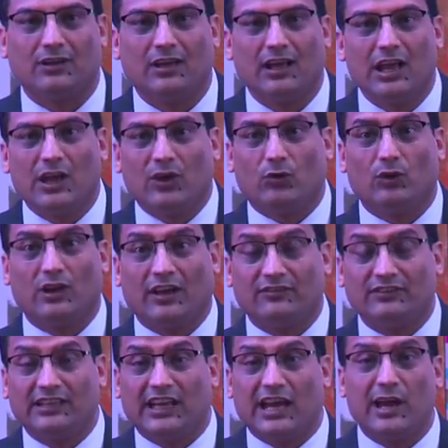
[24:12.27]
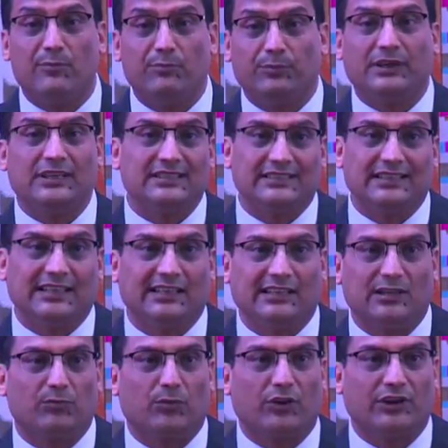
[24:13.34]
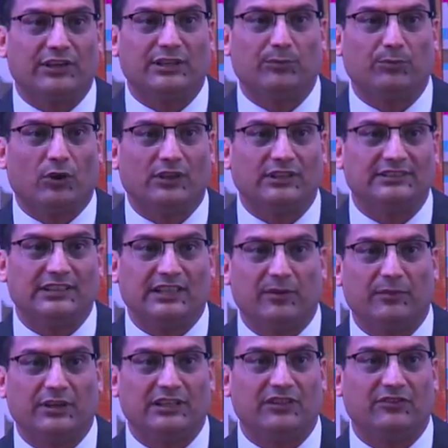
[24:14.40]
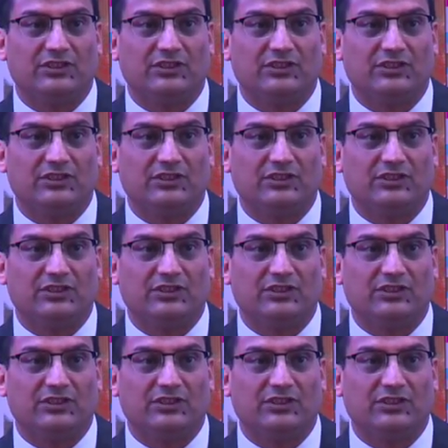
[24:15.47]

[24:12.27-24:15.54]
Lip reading: You will have the MPC, the Monetary Policy Committee,